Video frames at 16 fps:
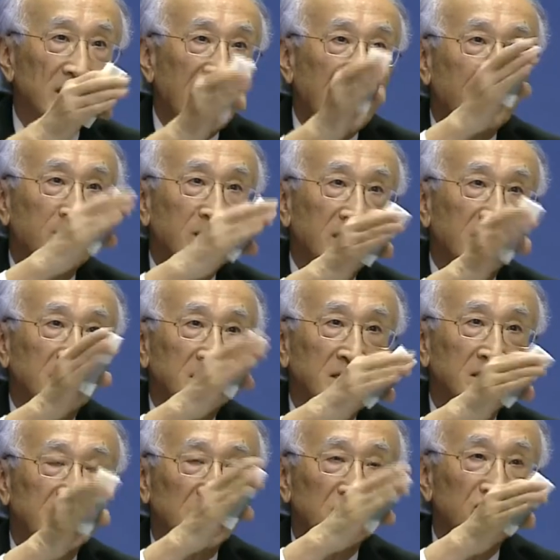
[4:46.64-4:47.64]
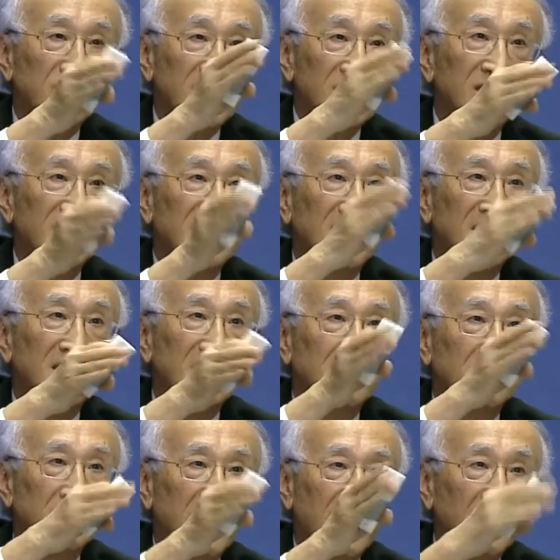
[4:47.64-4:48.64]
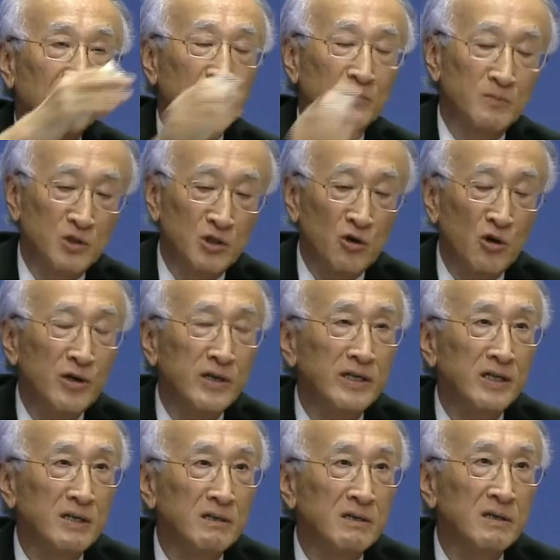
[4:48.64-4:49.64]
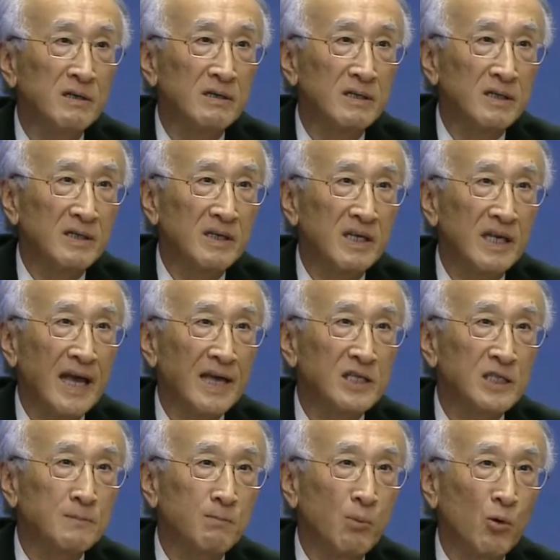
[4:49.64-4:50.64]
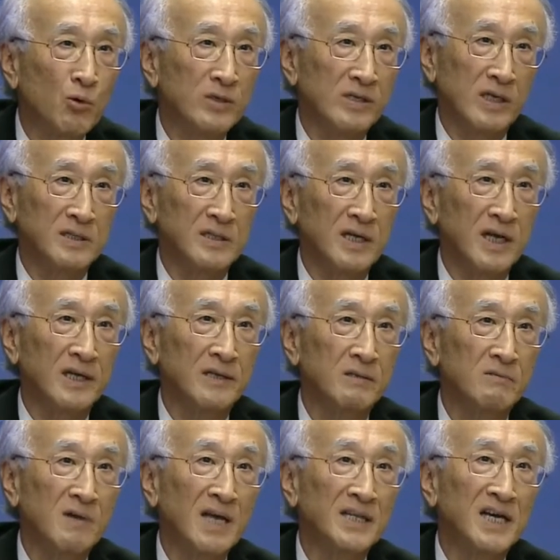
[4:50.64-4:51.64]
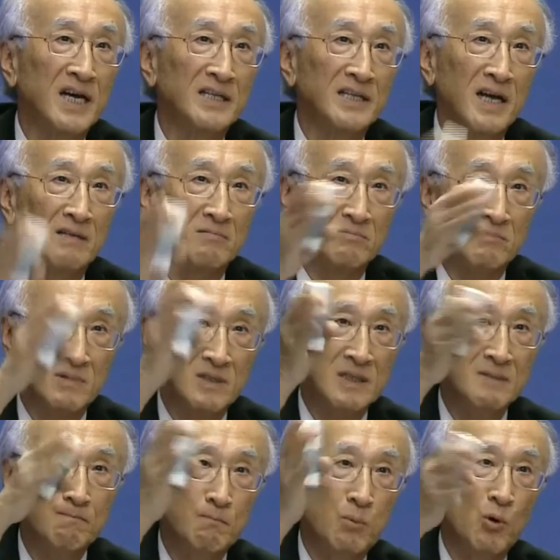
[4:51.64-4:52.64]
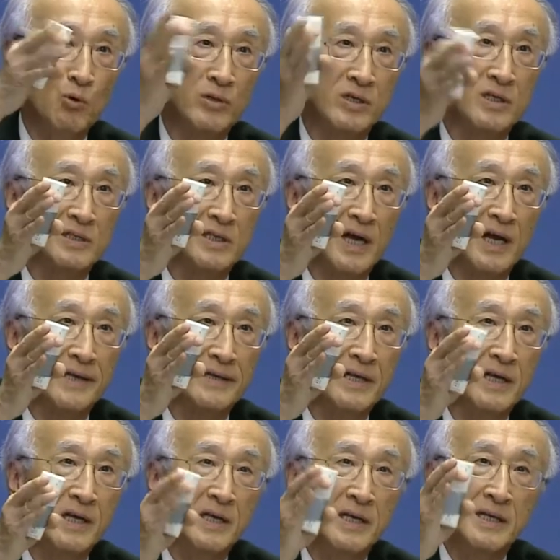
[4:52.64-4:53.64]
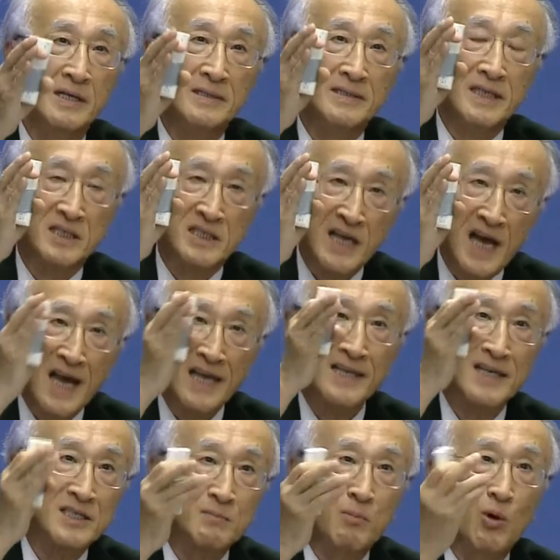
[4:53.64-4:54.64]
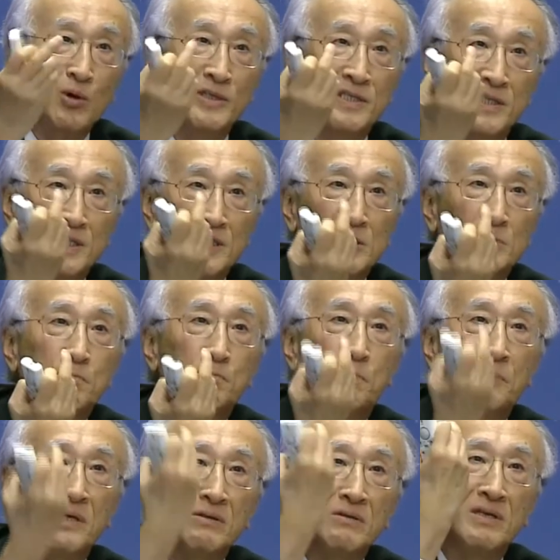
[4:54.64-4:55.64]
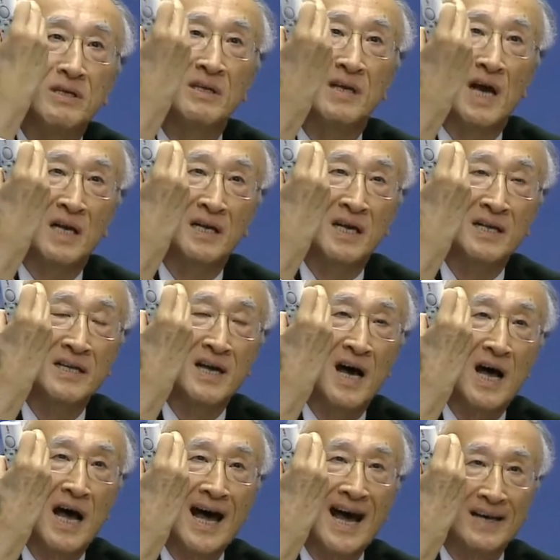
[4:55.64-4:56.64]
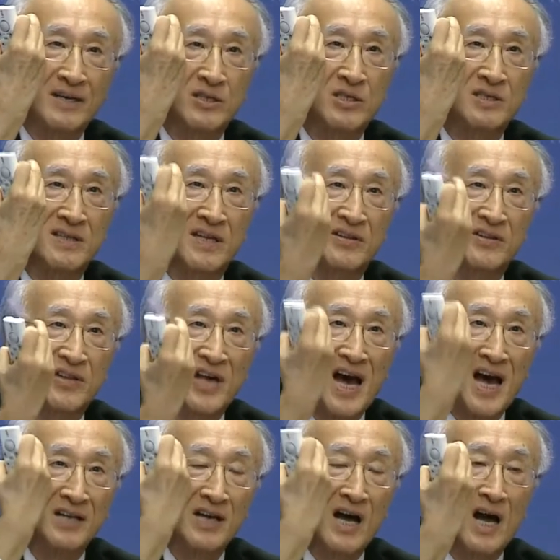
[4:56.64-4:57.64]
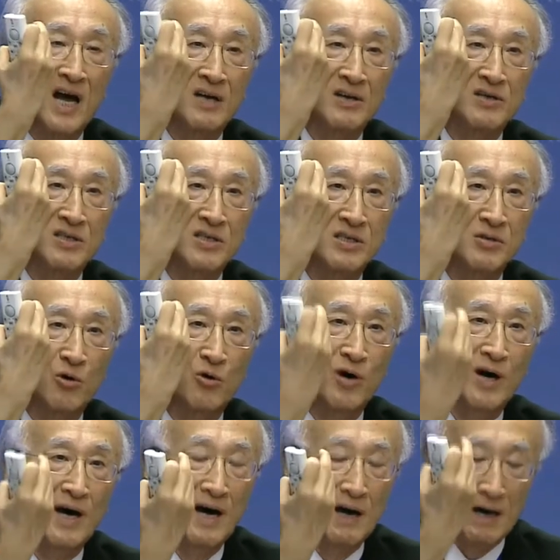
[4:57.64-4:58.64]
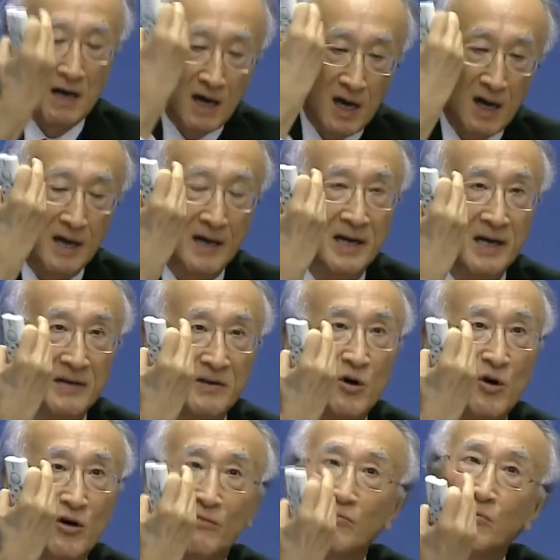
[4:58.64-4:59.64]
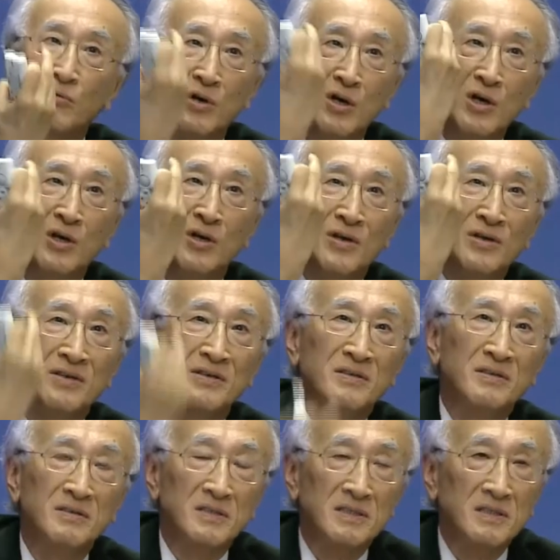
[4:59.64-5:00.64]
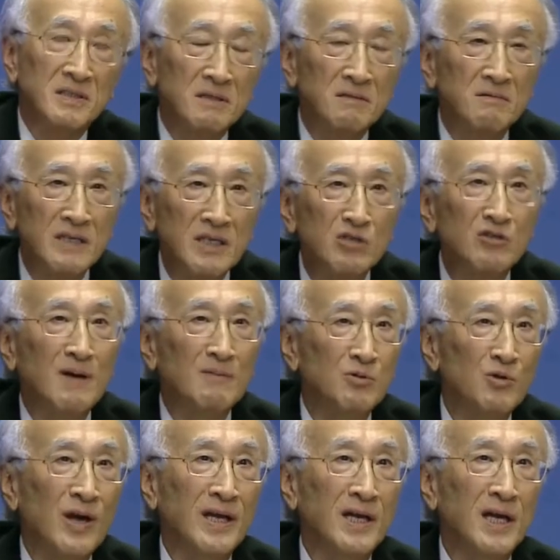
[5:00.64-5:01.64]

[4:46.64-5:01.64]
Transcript: are, the US is a kind of joining the exporter side rather than importer side. The China's policy is building another axe, the third axe or, uh, of renewable